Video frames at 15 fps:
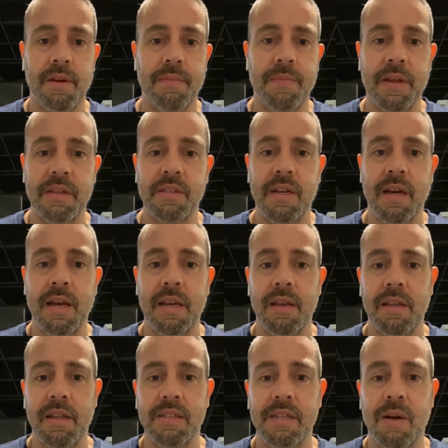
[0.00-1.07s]
That's not
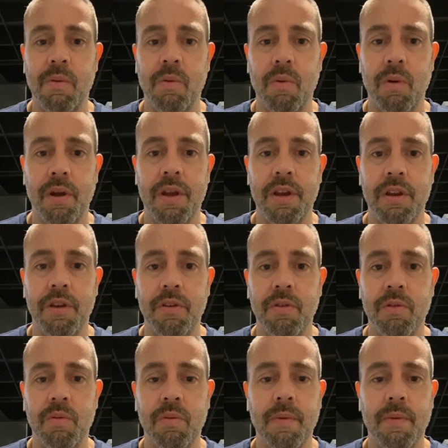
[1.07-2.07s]
what we're looking to do.